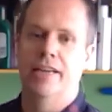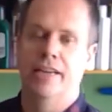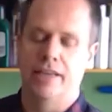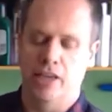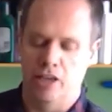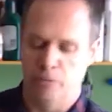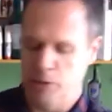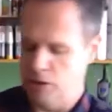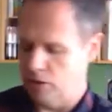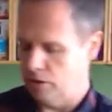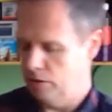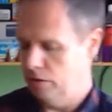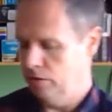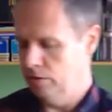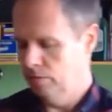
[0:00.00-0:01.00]
here now
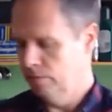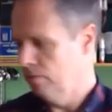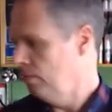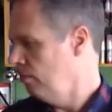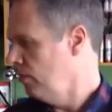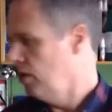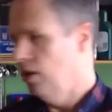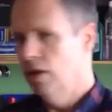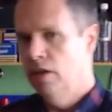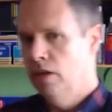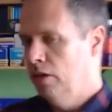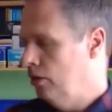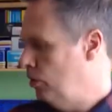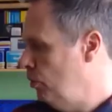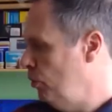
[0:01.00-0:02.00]
because
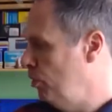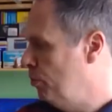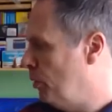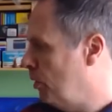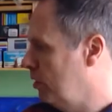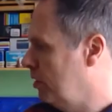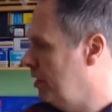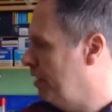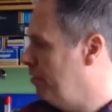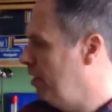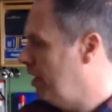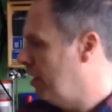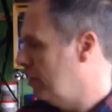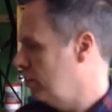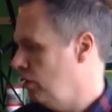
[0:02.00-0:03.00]
the toolbox
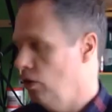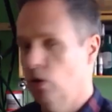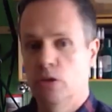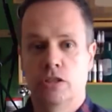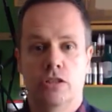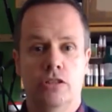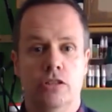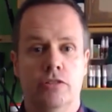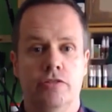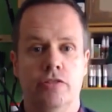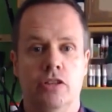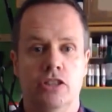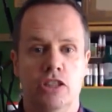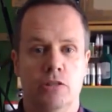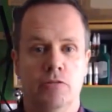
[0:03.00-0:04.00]
generally has loads of stuff
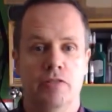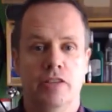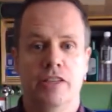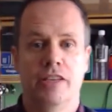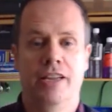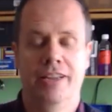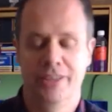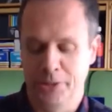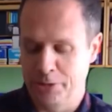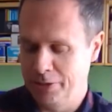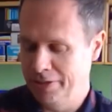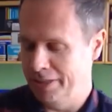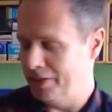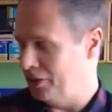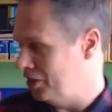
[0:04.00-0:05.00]
on top of it, so
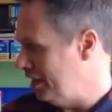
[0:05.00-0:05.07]
it's